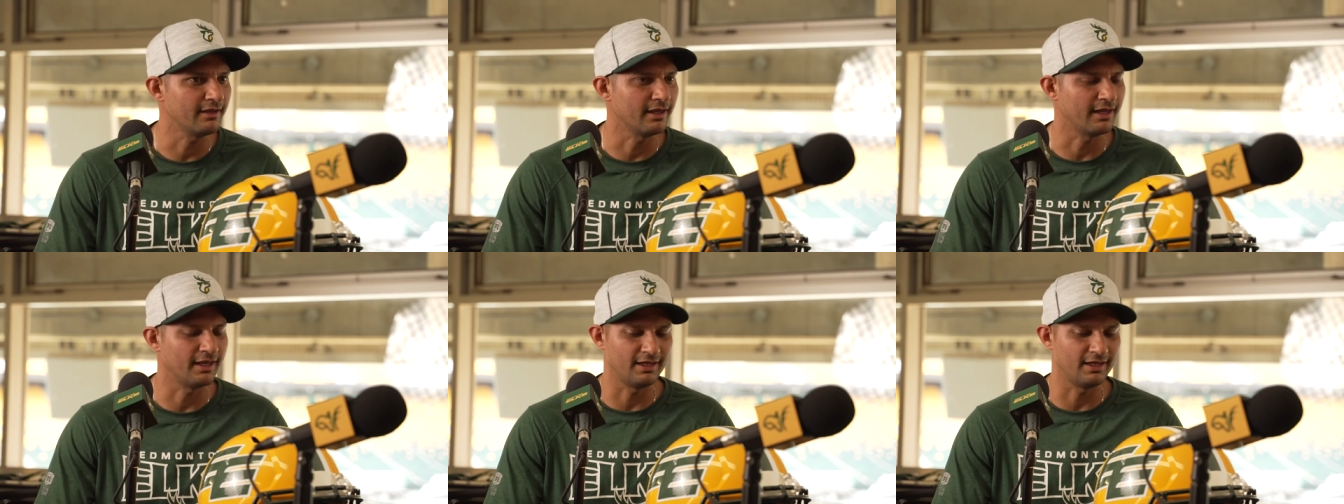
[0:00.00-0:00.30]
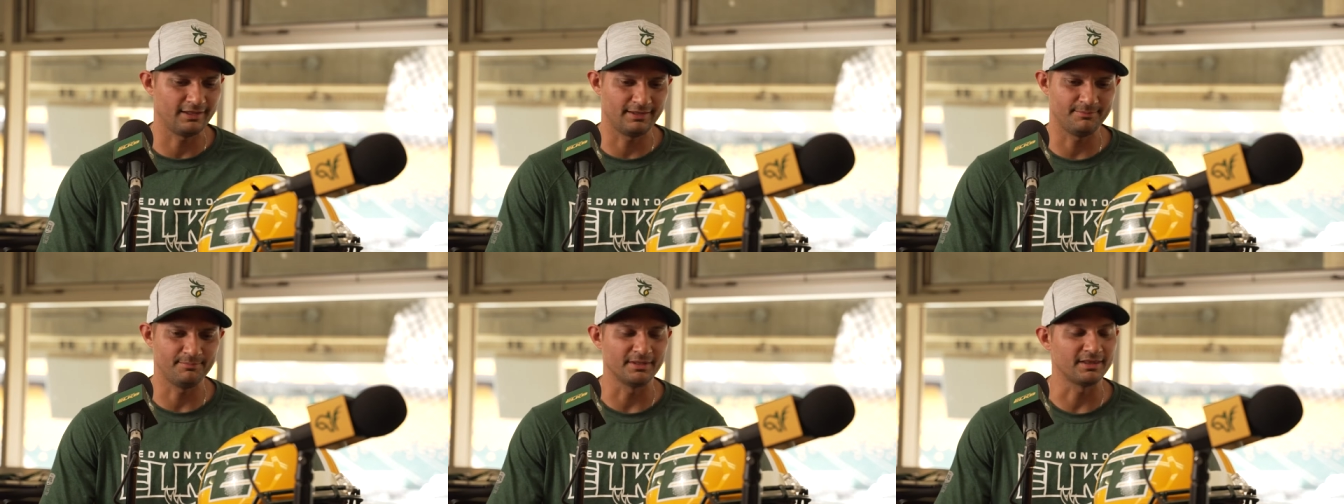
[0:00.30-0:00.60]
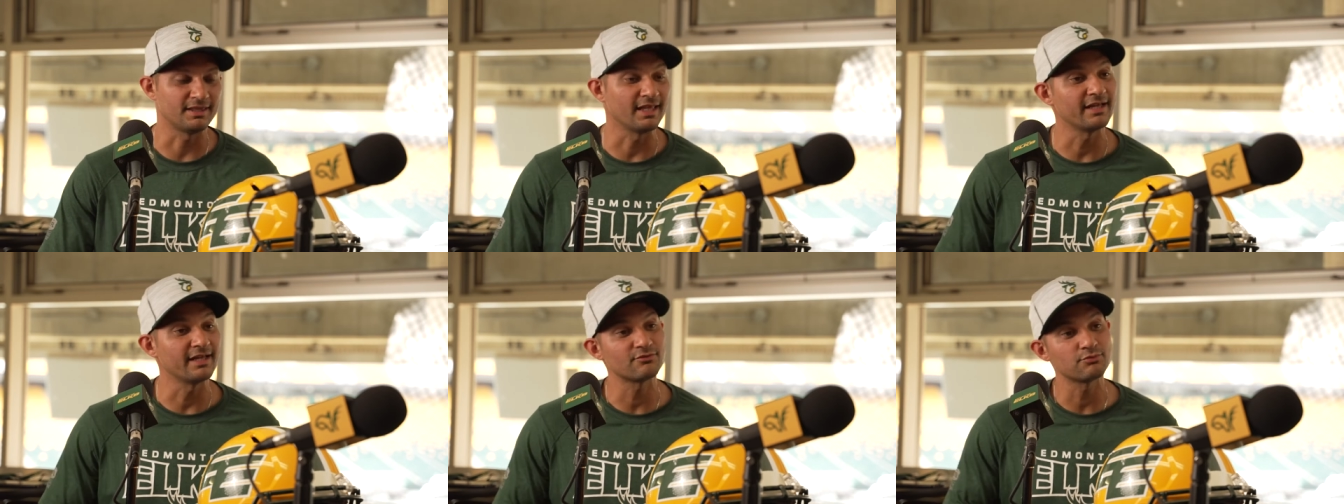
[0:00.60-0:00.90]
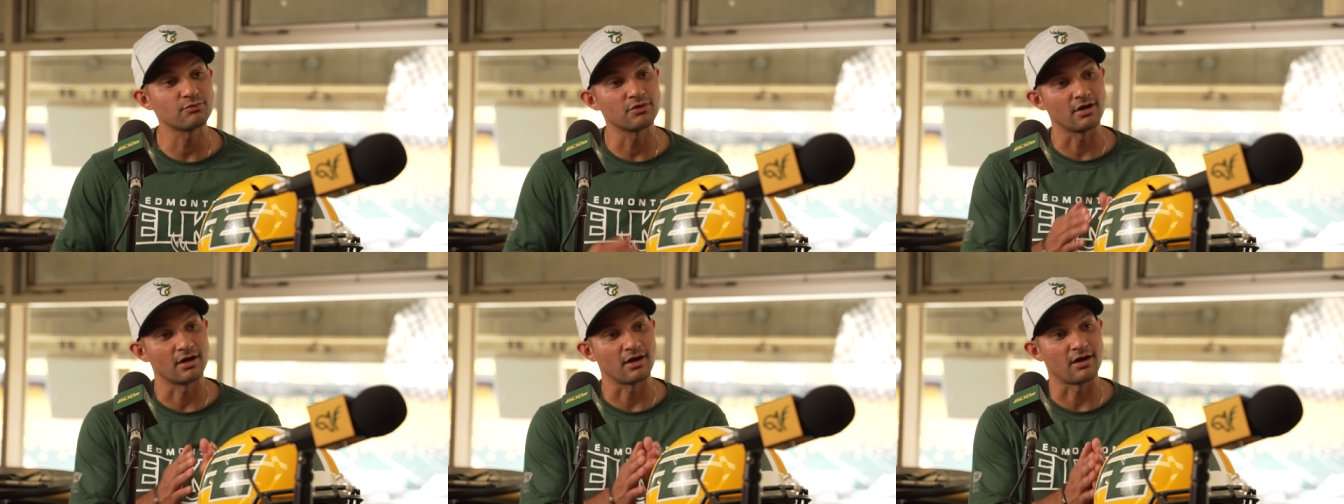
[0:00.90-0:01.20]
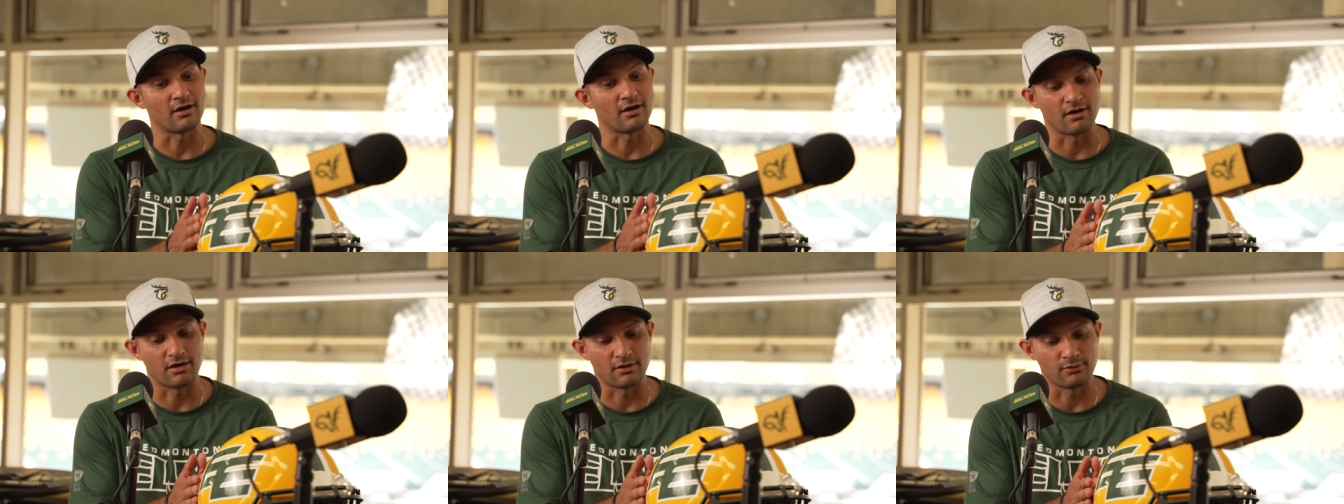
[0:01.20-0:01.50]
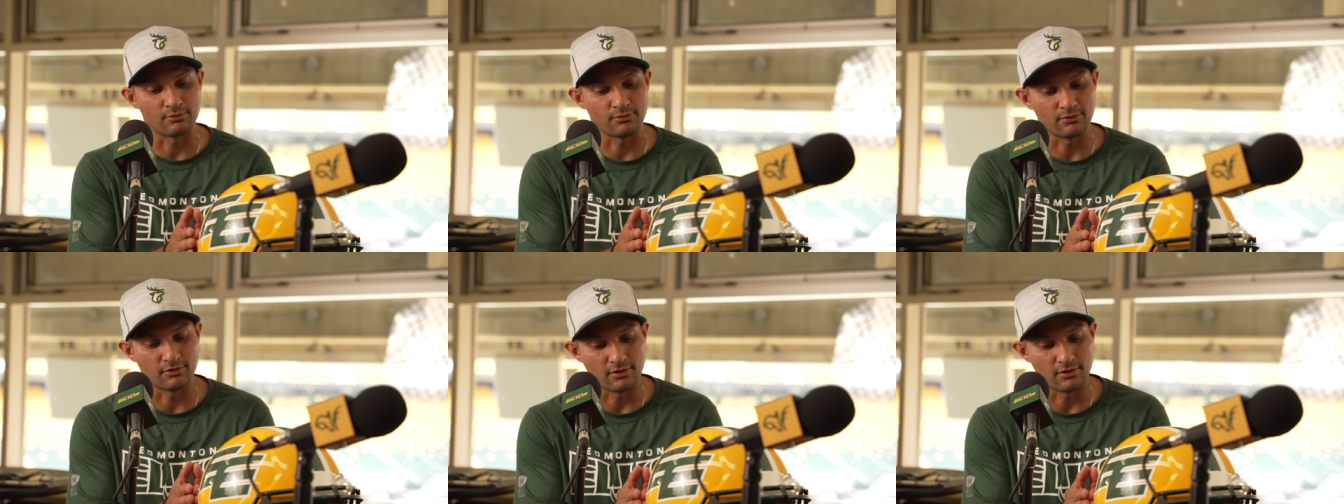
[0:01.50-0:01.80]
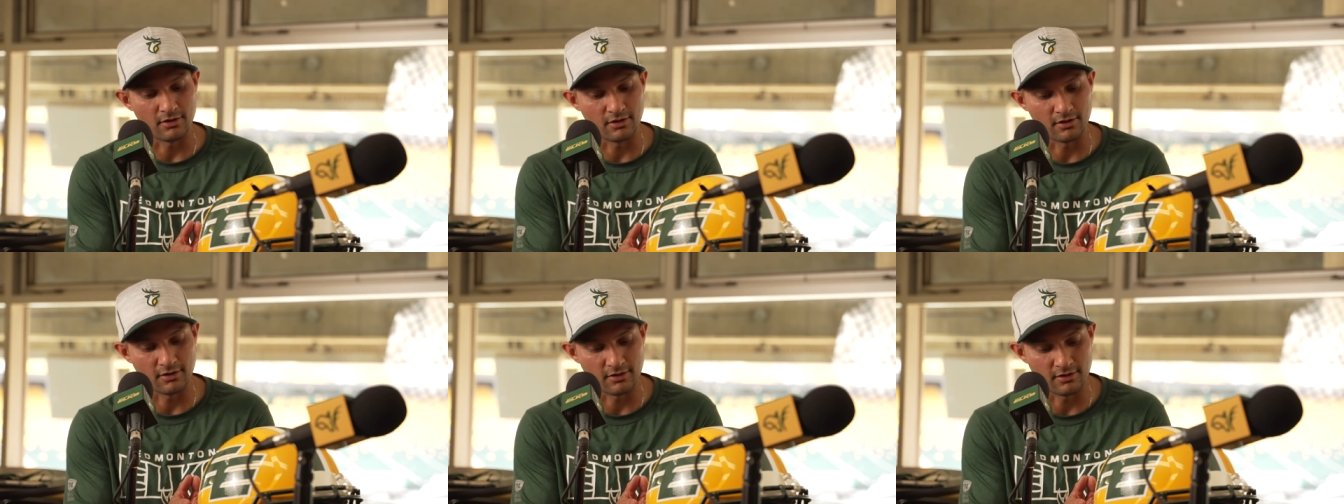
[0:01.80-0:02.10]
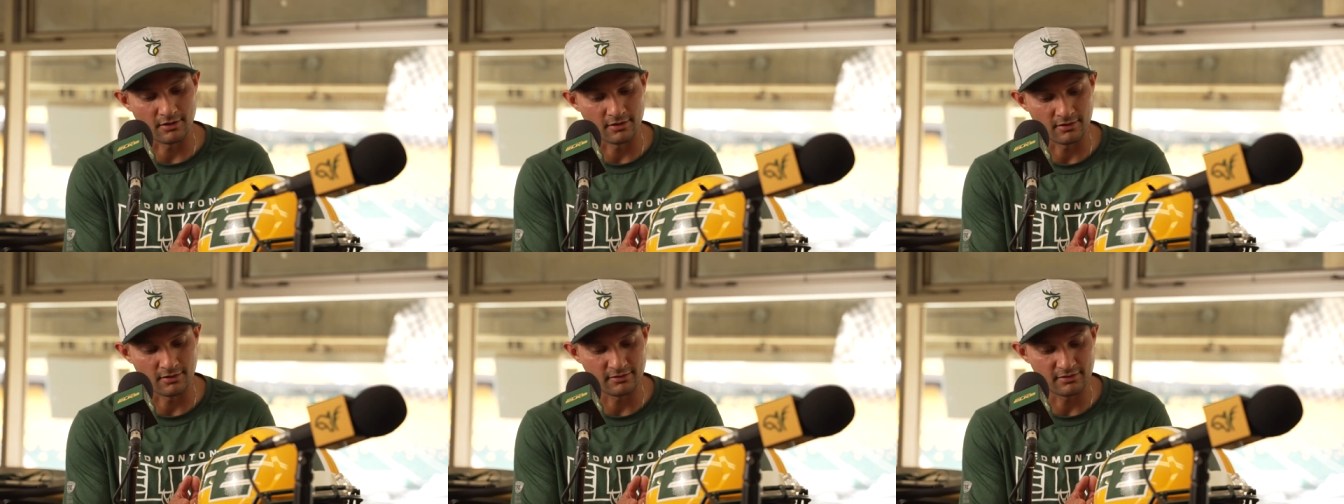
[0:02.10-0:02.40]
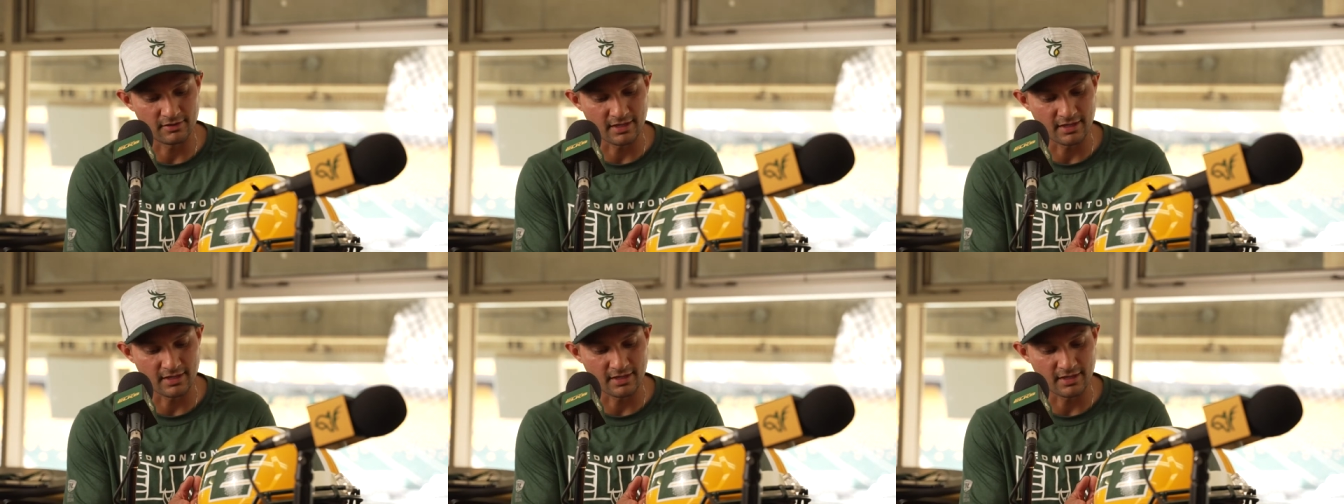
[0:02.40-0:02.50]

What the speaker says: And but that's where our